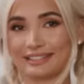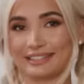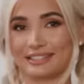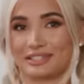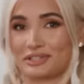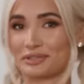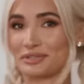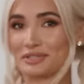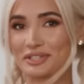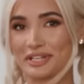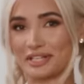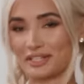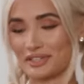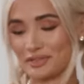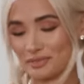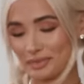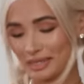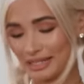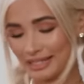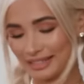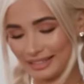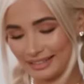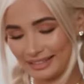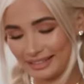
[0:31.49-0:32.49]
Don't judge
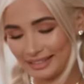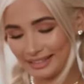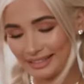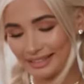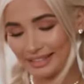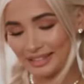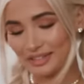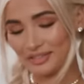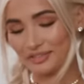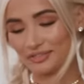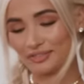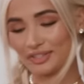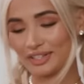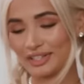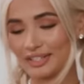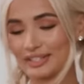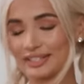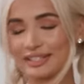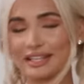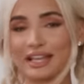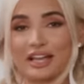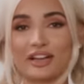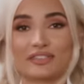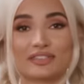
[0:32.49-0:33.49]
me.
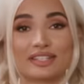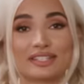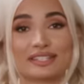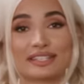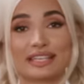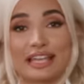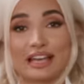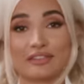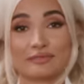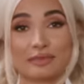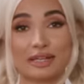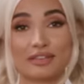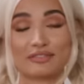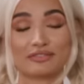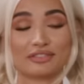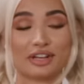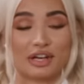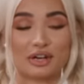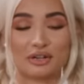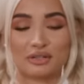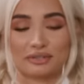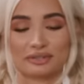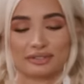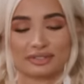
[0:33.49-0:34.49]
First, I obviously have my
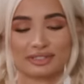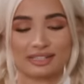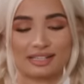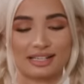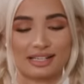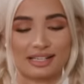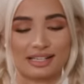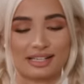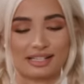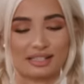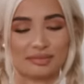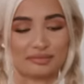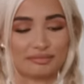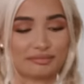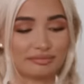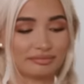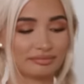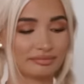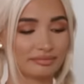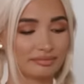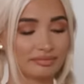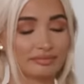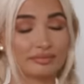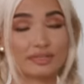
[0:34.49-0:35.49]
phone.
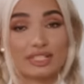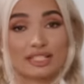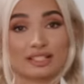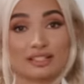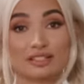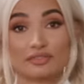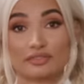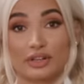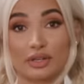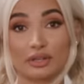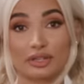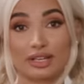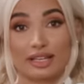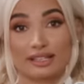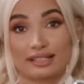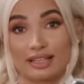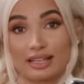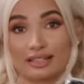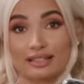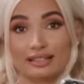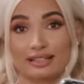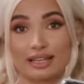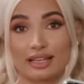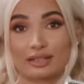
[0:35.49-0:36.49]
Um, this is a phone case
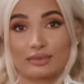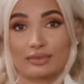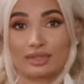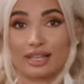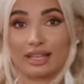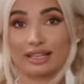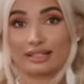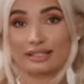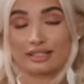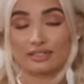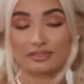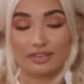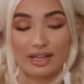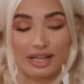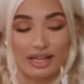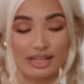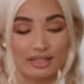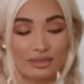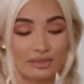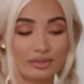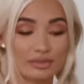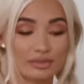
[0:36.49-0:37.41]
I designed with Casetify. That